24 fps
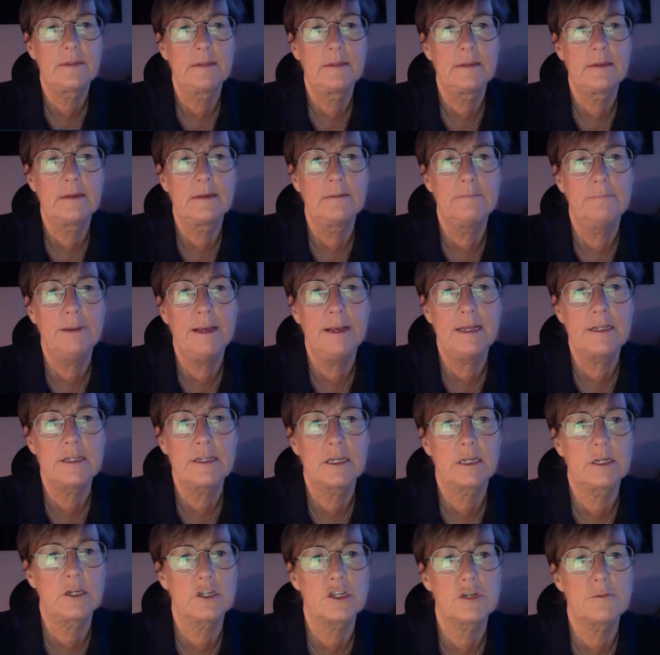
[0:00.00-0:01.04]
compared
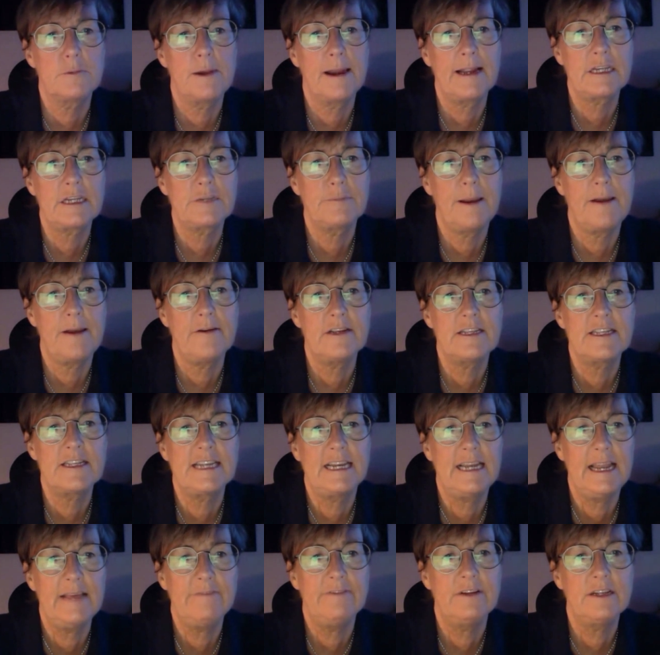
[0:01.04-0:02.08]
to customer experience
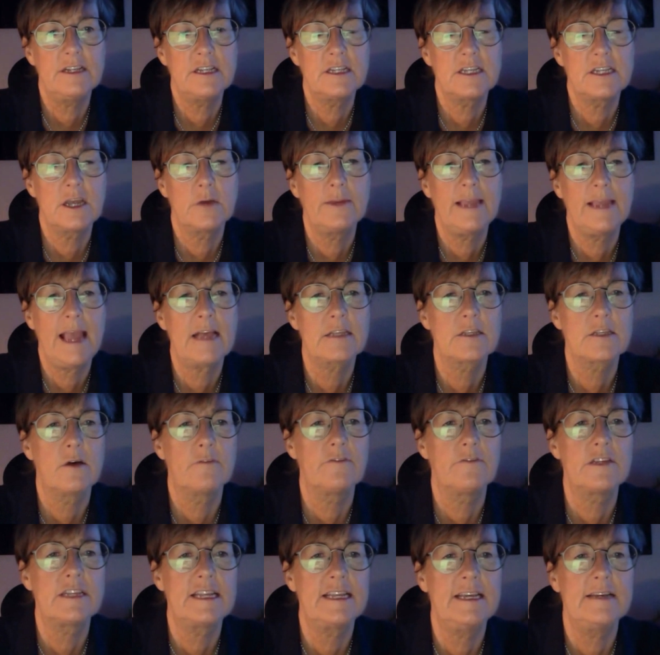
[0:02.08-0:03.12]
delivered. So yes,
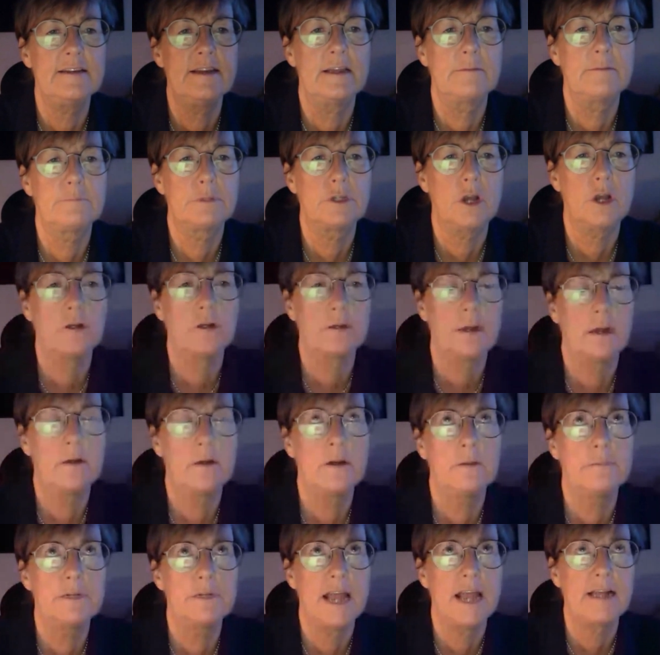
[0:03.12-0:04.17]
obviously an
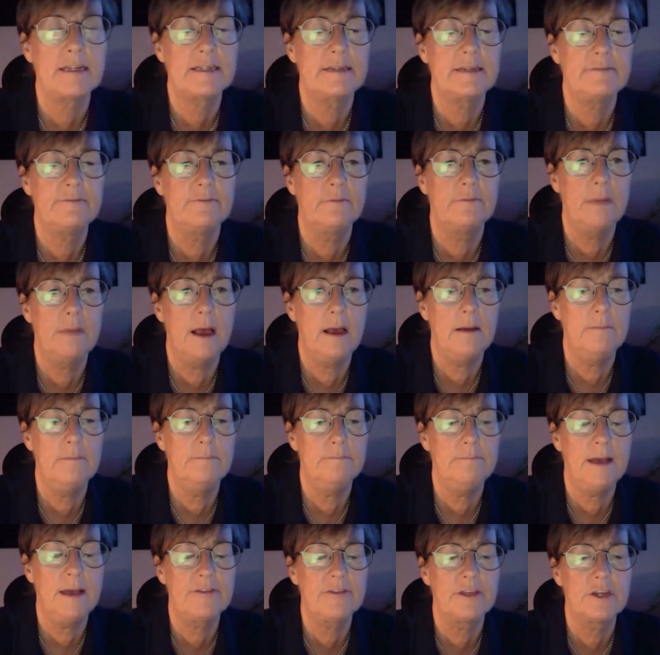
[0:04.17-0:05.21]
objective
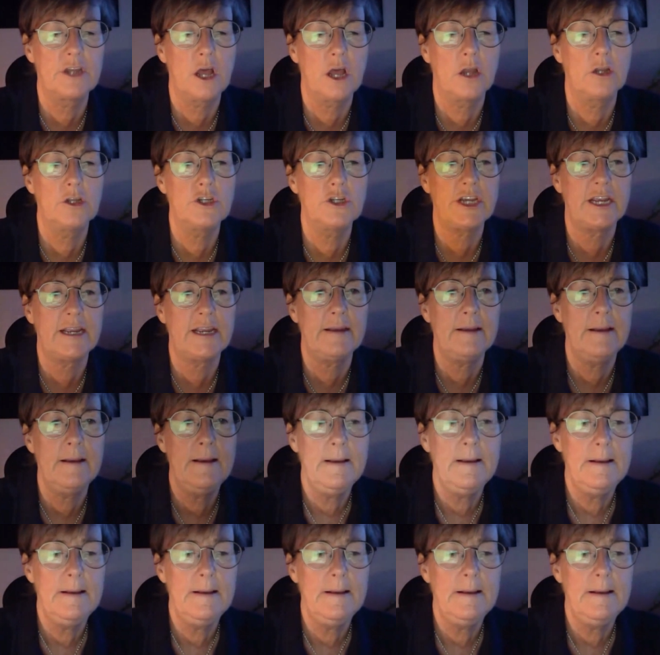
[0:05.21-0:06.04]
methodology.